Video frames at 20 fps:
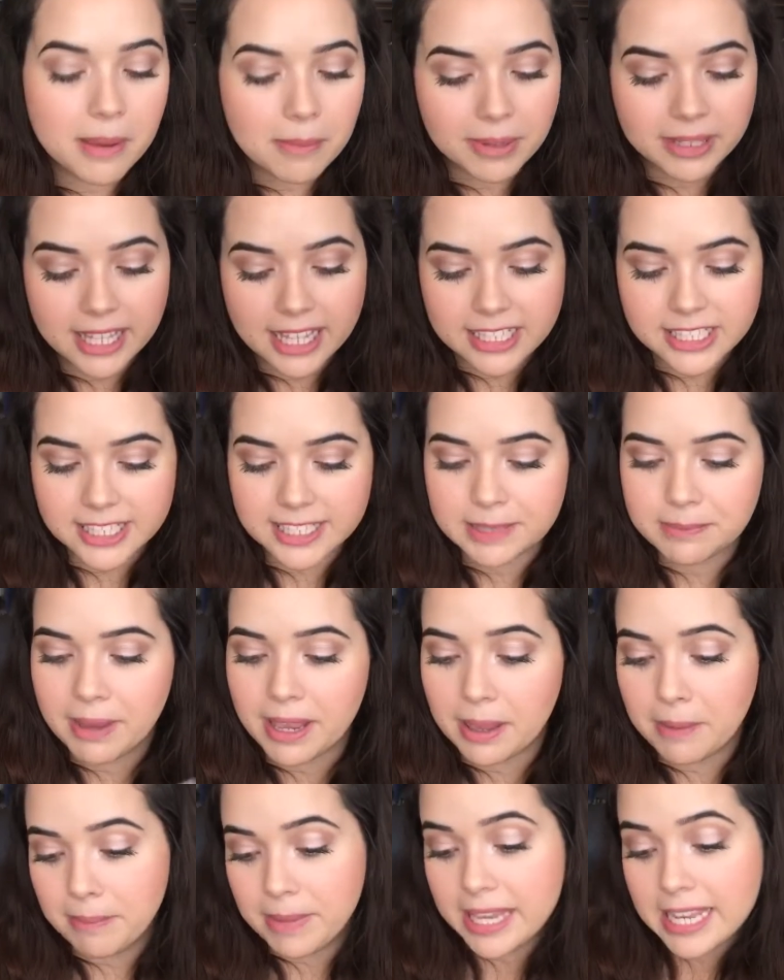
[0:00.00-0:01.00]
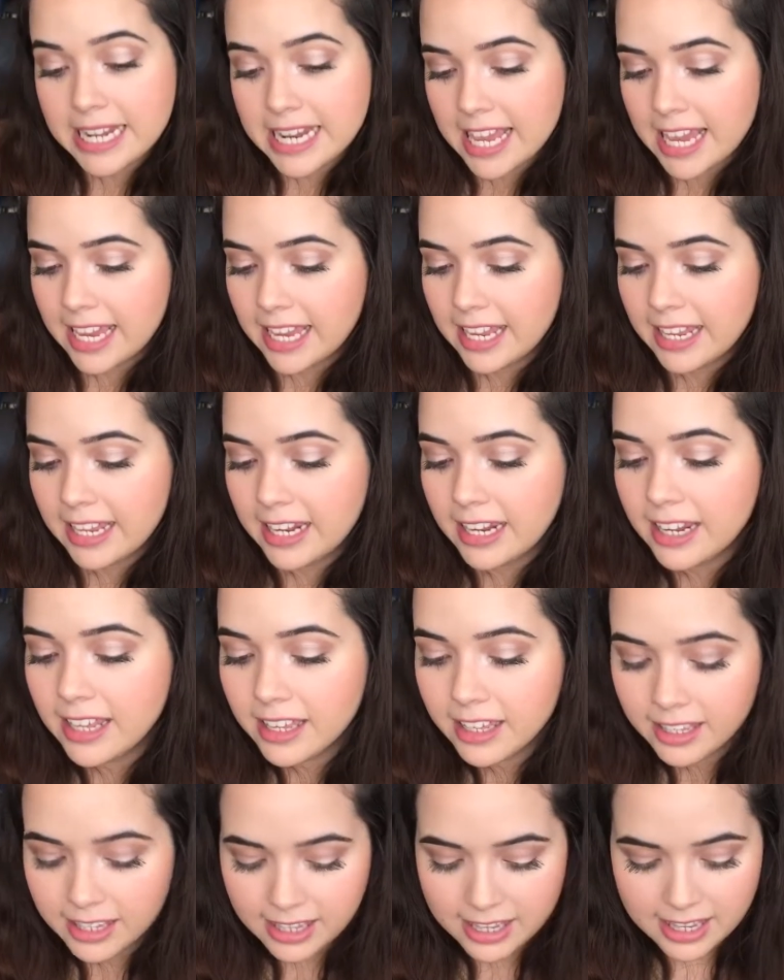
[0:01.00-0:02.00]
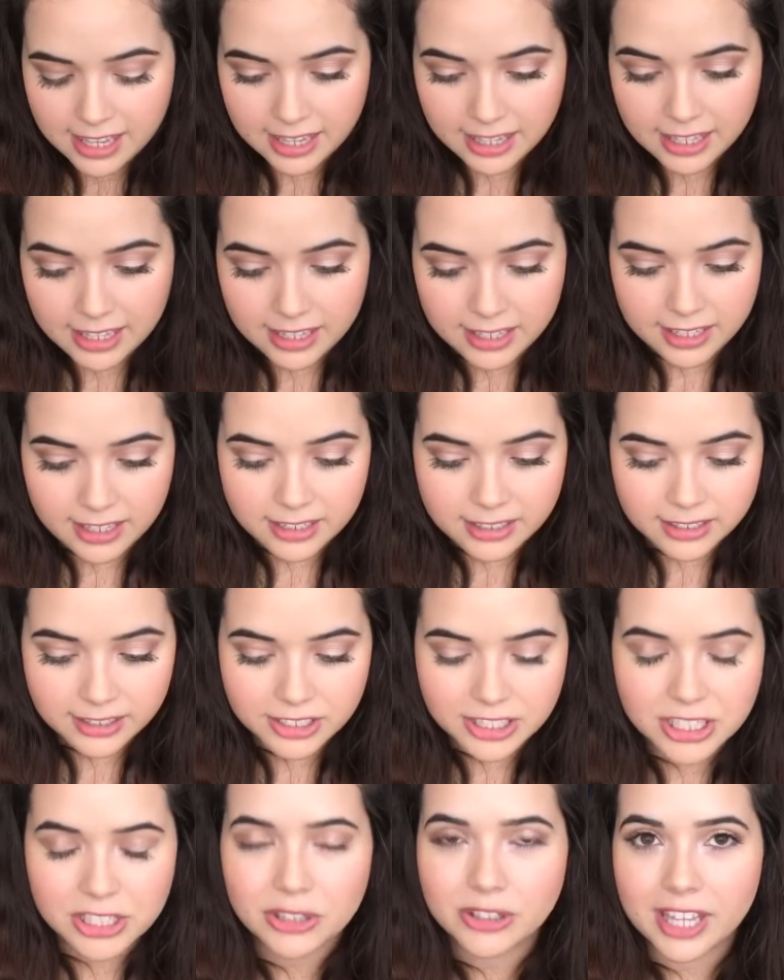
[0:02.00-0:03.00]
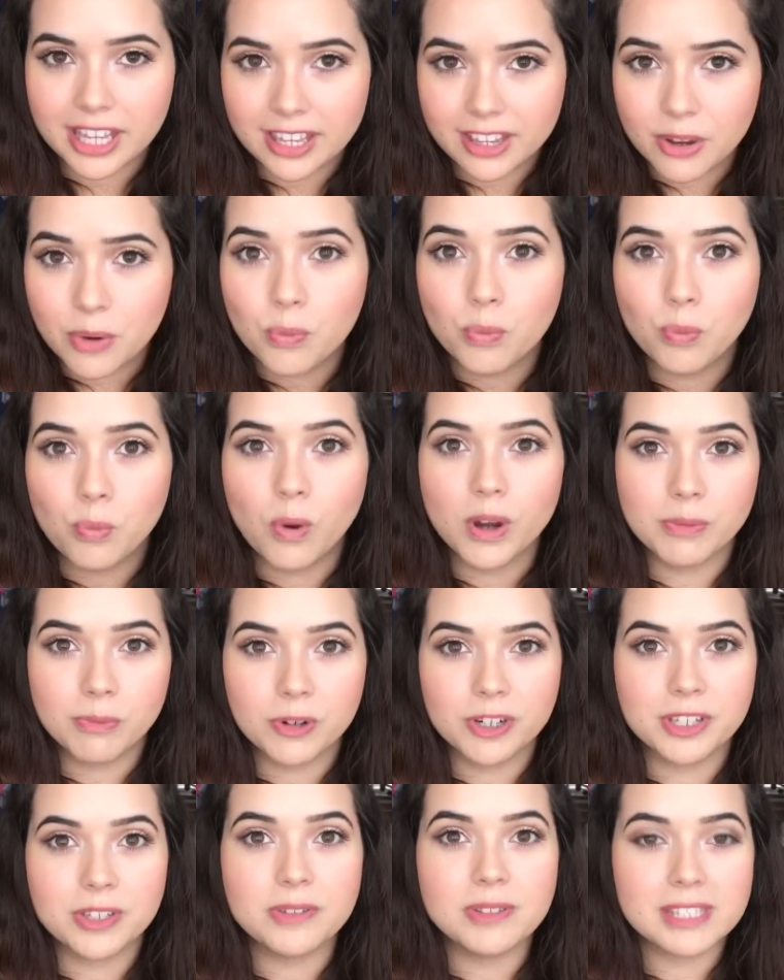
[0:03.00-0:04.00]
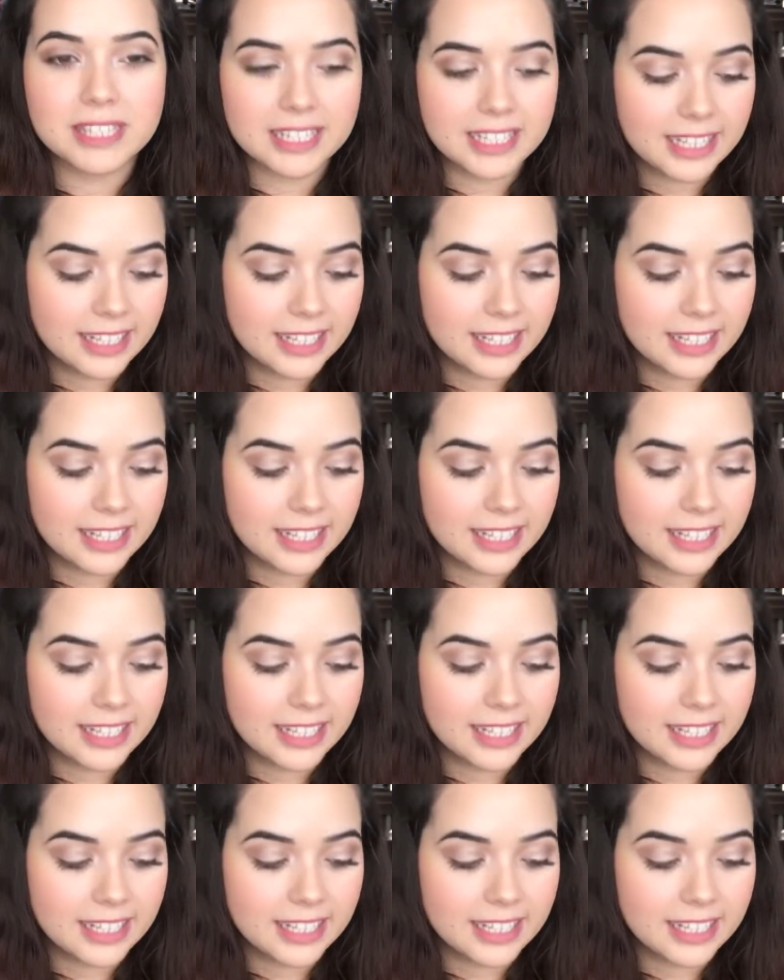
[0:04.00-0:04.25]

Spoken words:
But that's just my opinion. There's still like 1 more use in